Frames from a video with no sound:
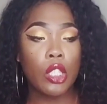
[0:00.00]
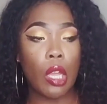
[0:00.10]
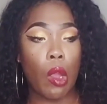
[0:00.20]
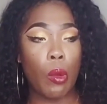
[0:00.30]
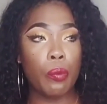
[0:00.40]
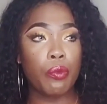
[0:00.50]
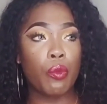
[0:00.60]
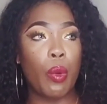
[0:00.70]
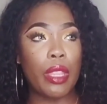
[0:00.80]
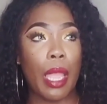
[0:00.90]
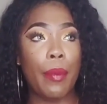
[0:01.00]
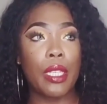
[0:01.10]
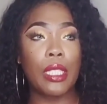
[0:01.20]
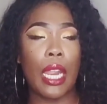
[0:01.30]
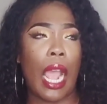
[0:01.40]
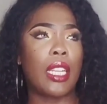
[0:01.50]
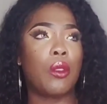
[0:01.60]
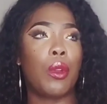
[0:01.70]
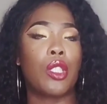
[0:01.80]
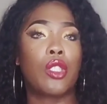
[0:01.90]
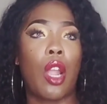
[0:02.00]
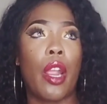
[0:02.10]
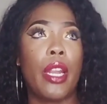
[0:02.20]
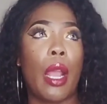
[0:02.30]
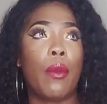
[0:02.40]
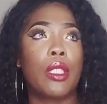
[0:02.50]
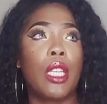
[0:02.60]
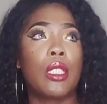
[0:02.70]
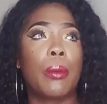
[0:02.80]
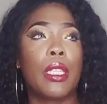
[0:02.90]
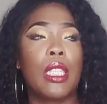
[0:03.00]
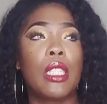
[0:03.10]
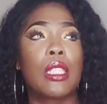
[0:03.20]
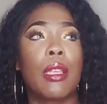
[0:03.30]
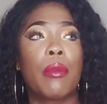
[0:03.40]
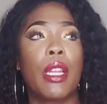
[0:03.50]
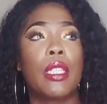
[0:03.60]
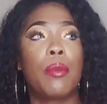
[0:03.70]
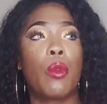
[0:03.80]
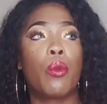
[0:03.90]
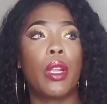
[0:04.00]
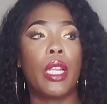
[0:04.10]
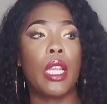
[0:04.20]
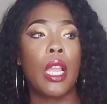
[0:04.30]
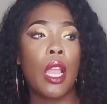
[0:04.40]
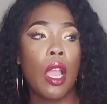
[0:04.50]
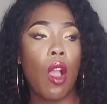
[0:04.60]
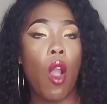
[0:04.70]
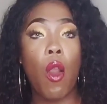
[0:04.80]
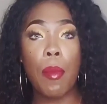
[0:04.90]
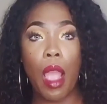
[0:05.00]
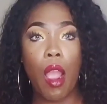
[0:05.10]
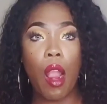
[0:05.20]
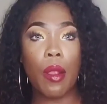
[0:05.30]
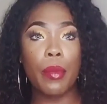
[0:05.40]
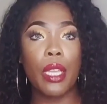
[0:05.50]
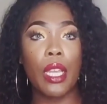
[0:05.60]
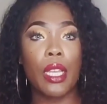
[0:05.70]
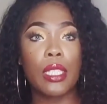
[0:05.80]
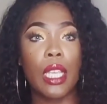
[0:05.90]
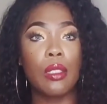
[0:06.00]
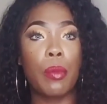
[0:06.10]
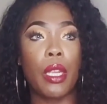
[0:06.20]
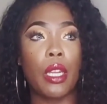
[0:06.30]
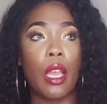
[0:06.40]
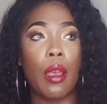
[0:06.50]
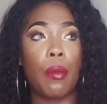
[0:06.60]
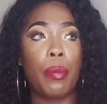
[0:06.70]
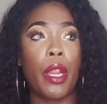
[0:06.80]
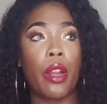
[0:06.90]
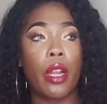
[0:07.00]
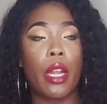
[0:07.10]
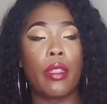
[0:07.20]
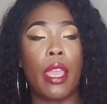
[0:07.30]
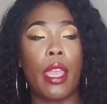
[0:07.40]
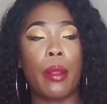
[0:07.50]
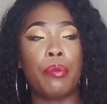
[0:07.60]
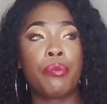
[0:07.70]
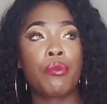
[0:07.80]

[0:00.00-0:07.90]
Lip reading: So with that being said, I just want to start, and I want to touch, because this is something that's been really on my heart, because it's been apparent that